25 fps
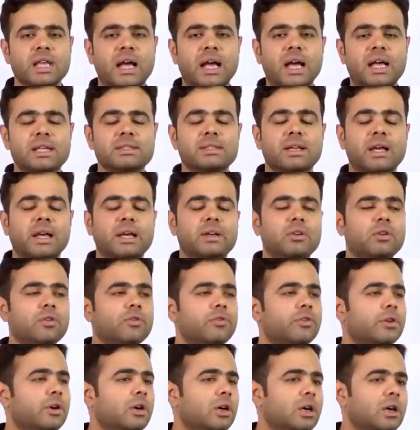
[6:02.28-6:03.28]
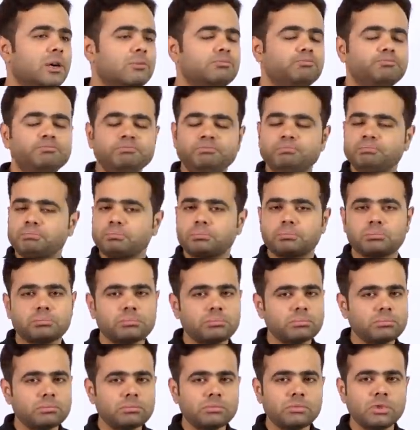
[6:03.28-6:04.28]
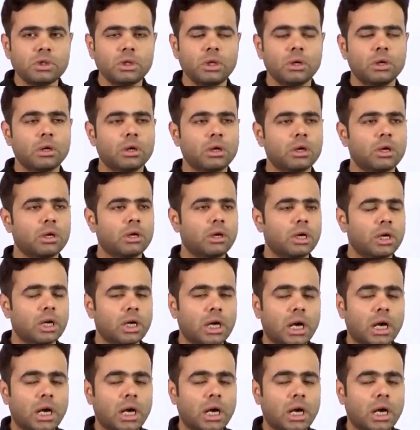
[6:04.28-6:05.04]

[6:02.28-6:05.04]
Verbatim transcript: has kind of uh, uh,